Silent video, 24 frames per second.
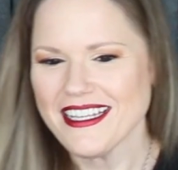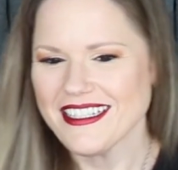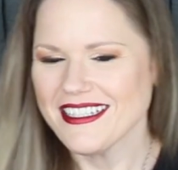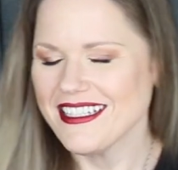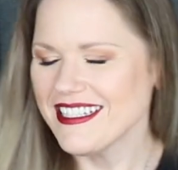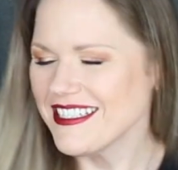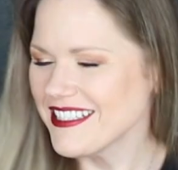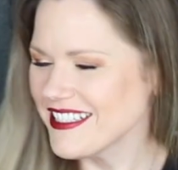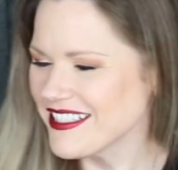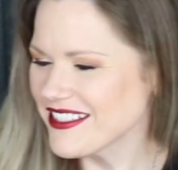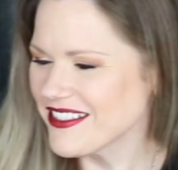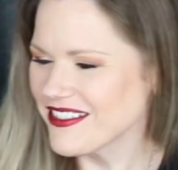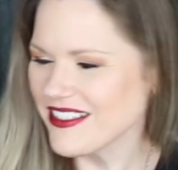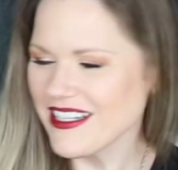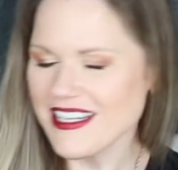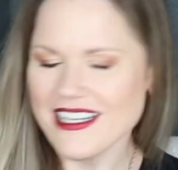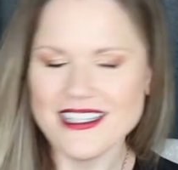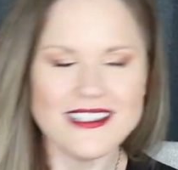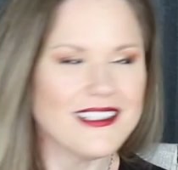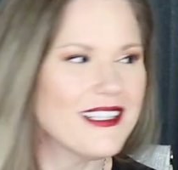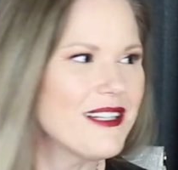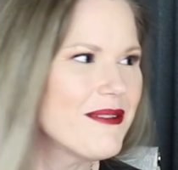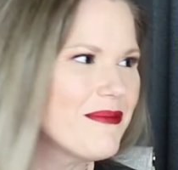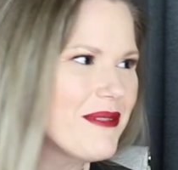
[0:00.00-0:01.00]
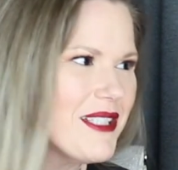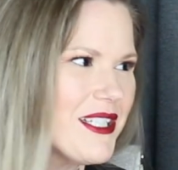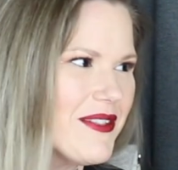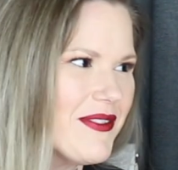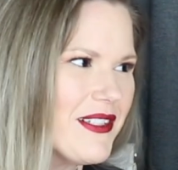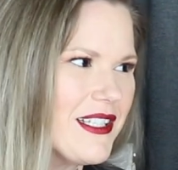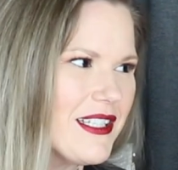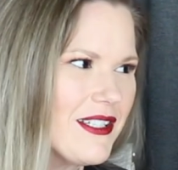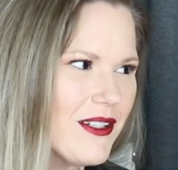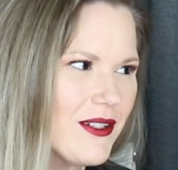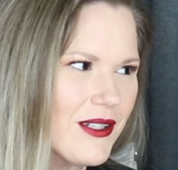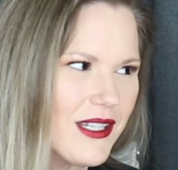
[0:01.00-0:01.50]
This is great. I'm
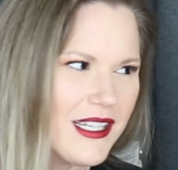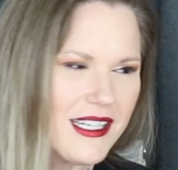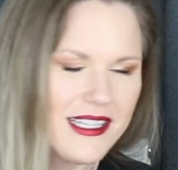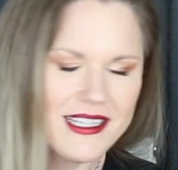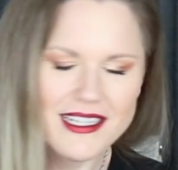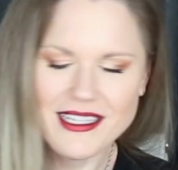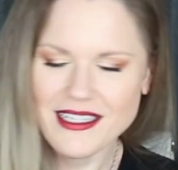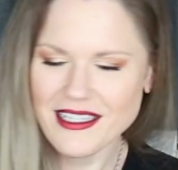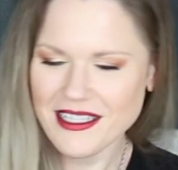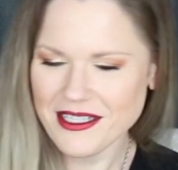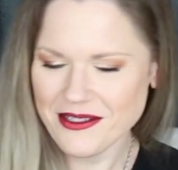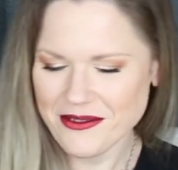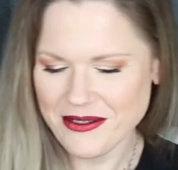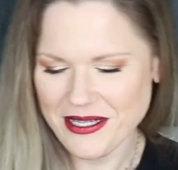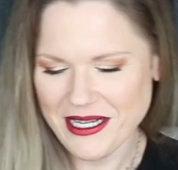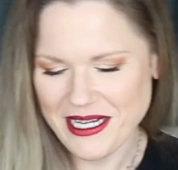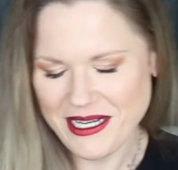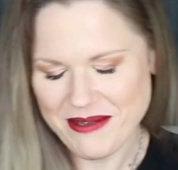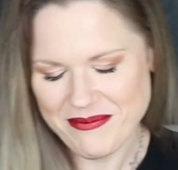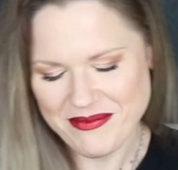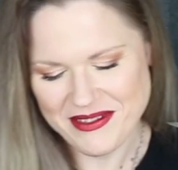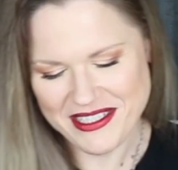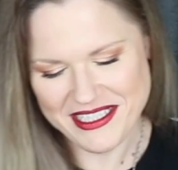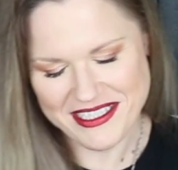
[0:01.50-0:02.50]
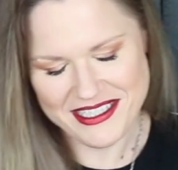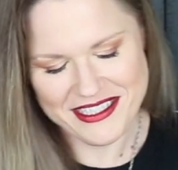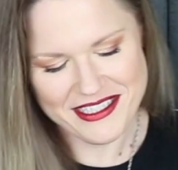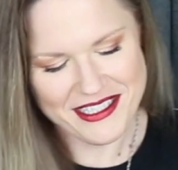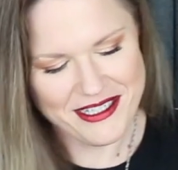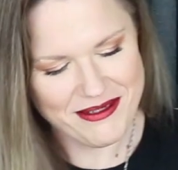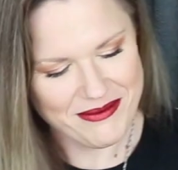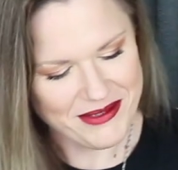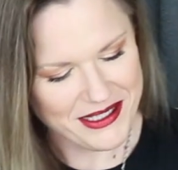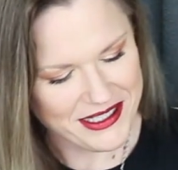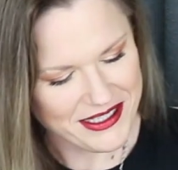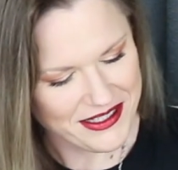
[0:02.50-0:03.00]
loving it. Okay, I got to wrap this
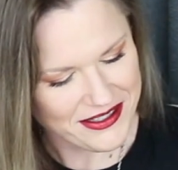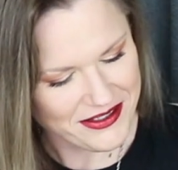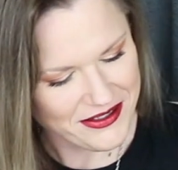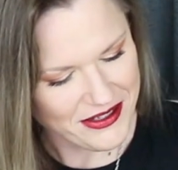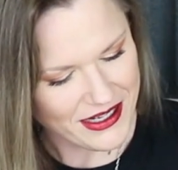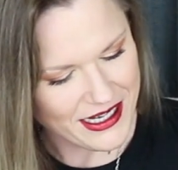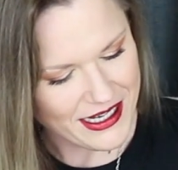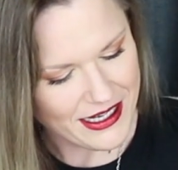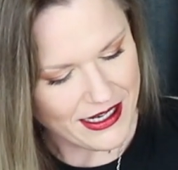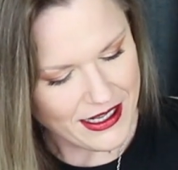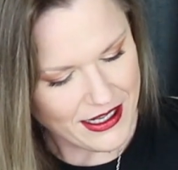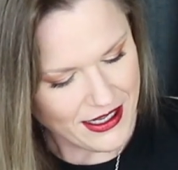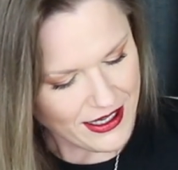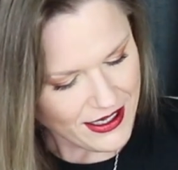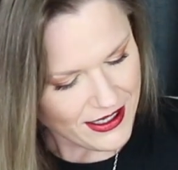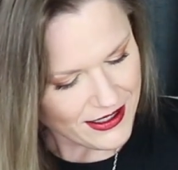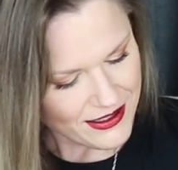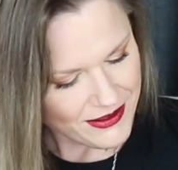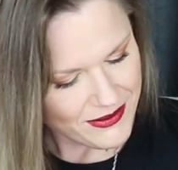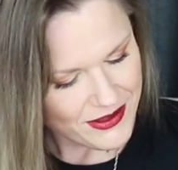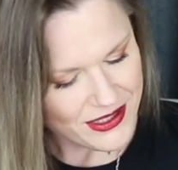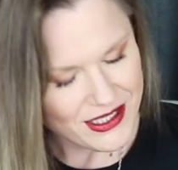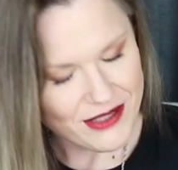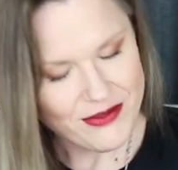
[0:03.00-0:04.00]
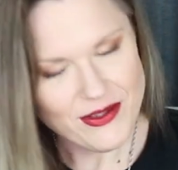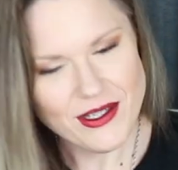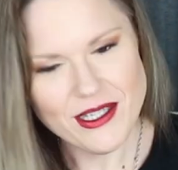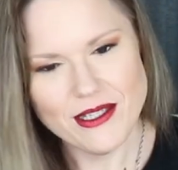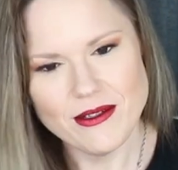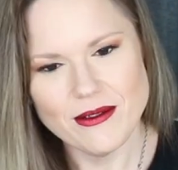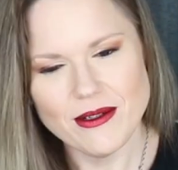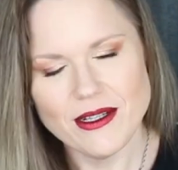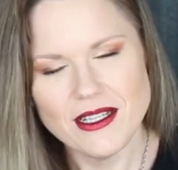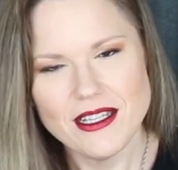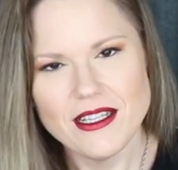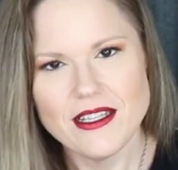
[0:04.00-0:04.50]
up. This is great. Let me see if I
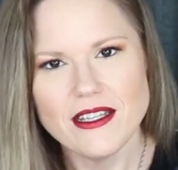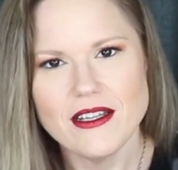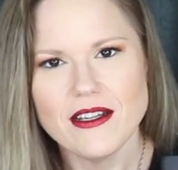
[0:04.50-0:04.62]
can...